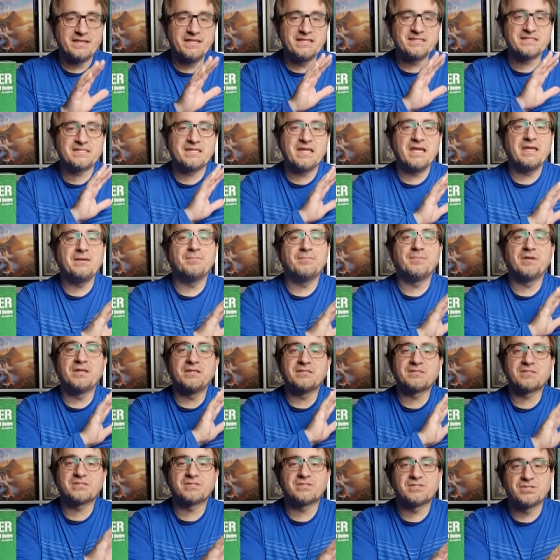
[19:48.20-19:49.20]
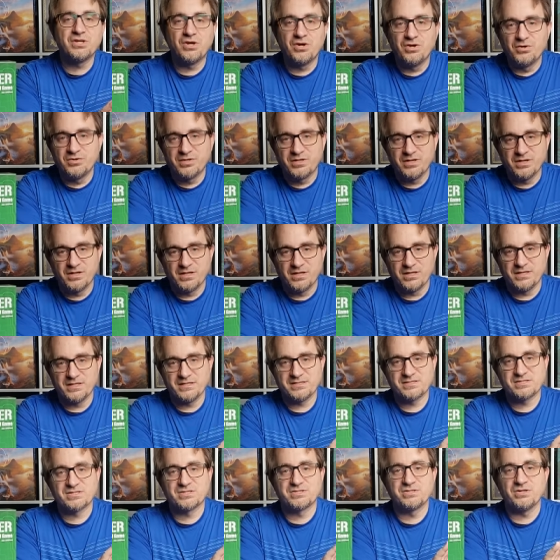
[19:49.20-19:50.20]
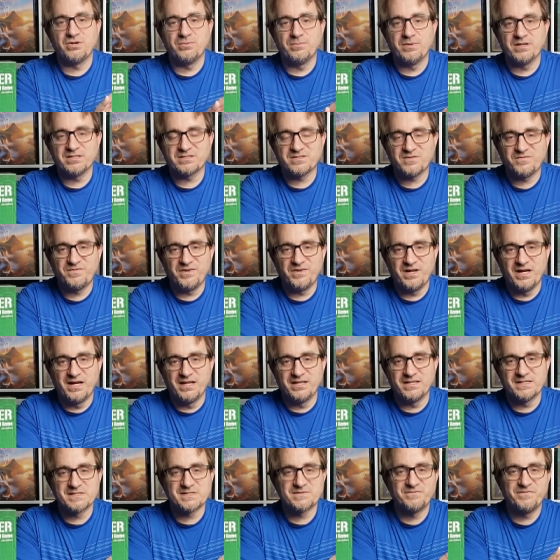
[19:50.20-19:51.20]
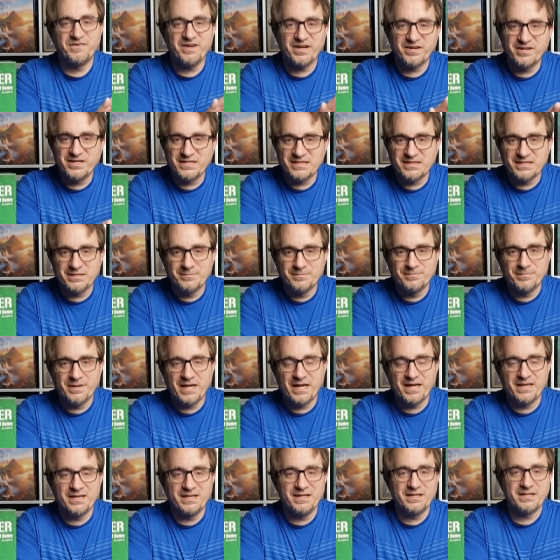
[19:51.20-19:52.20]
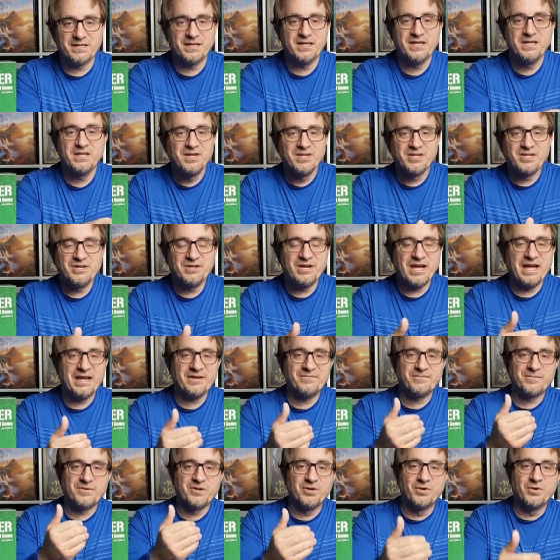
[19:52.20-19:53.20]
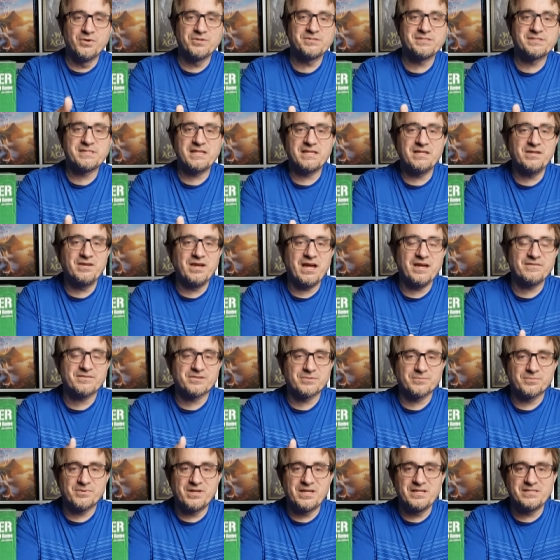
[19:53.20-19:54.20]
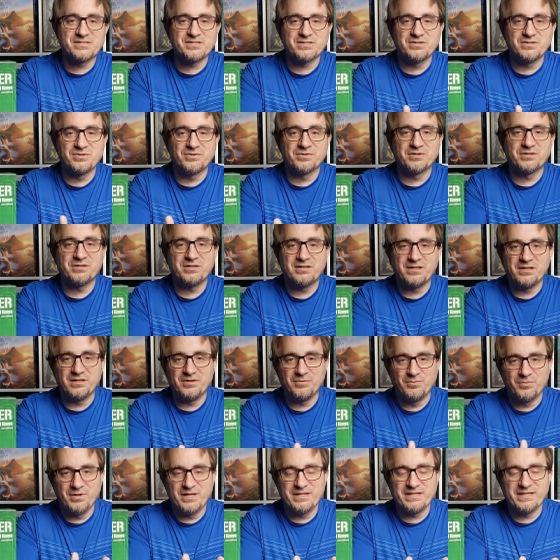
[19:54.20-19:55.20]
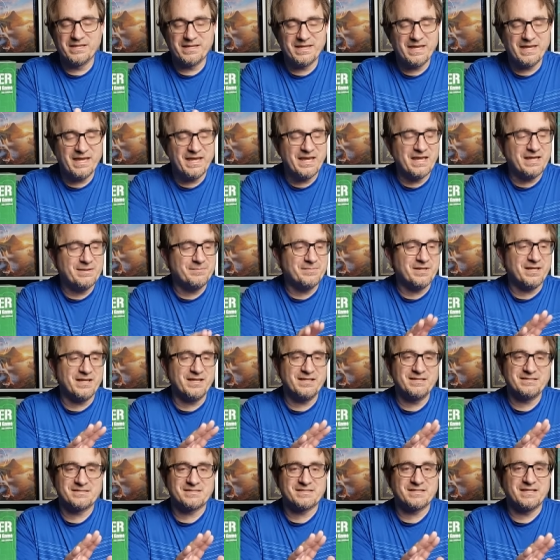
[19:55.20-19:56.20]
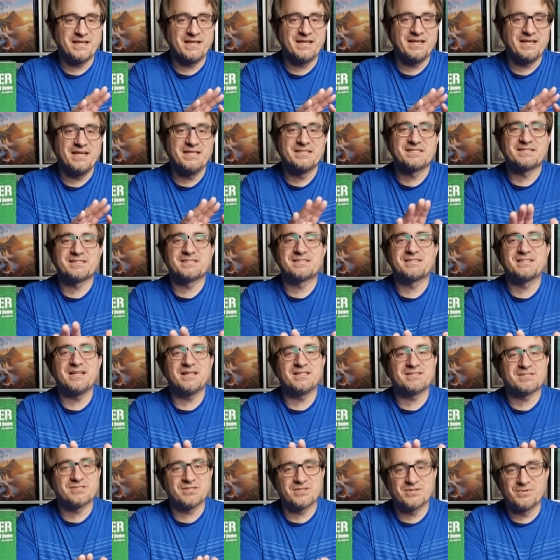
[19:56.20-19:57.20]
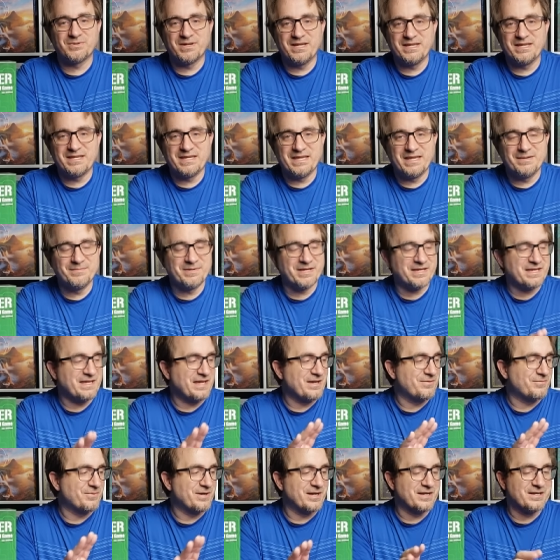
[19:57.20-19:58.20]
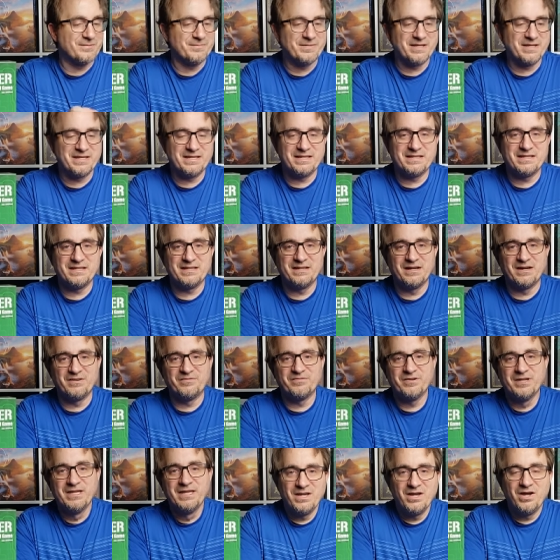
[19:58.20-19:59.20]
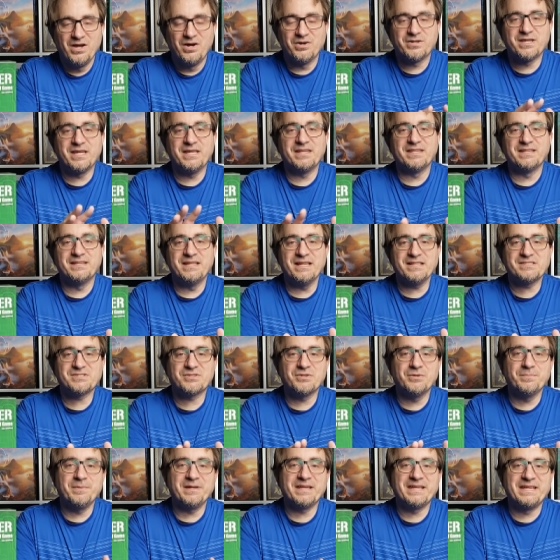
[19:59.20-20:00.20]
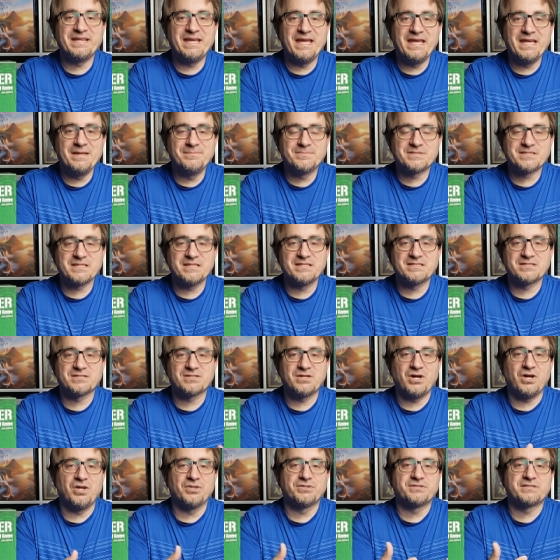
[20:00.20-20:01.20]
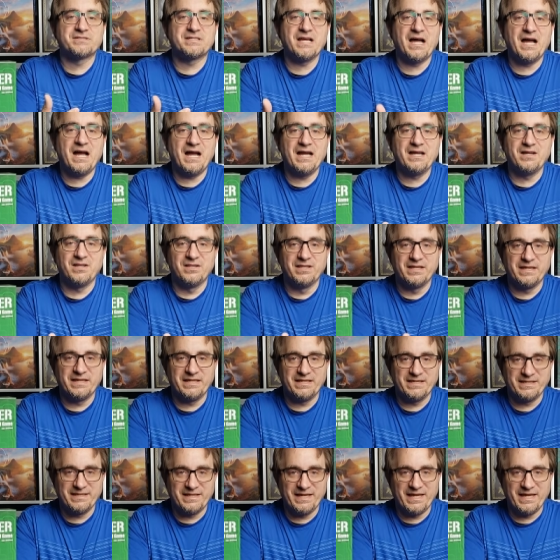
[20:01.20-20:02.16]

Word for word: this game is so good. It's so much fun. It's very thematic. You have goals that you have to reach in order to win the game. It's it's such a great game. I can't recommend it enough. Okay, the next group of games is called tile laying